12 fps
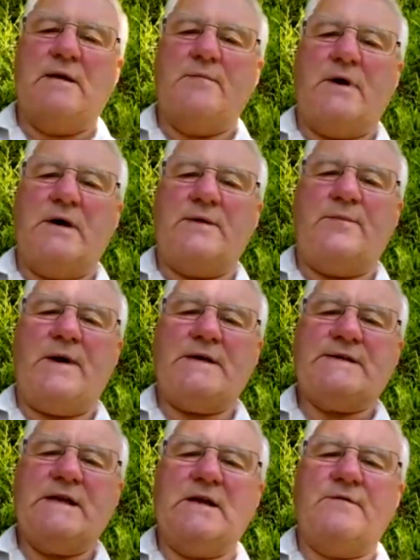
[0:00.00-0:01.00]
by the
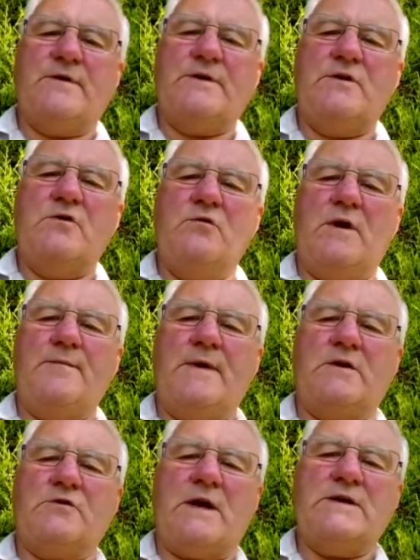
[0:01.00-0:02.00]
passing of a new
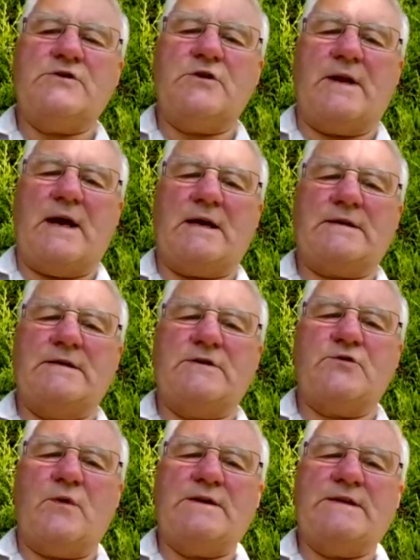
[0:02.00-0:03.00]
Immigration Act in
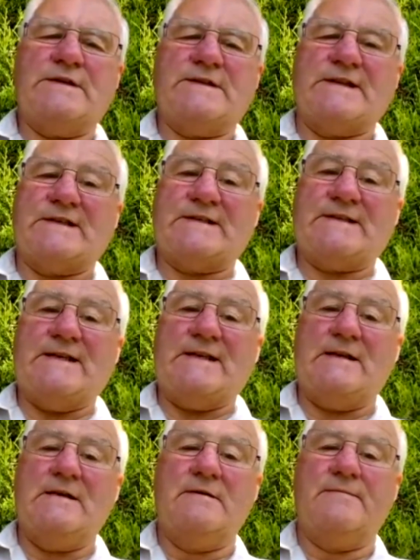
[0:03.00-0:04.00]

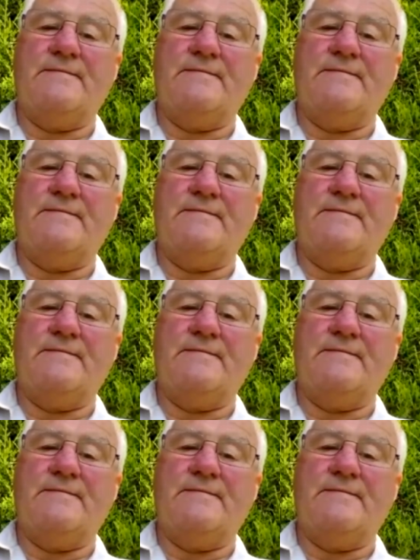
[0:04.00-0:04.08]
2016,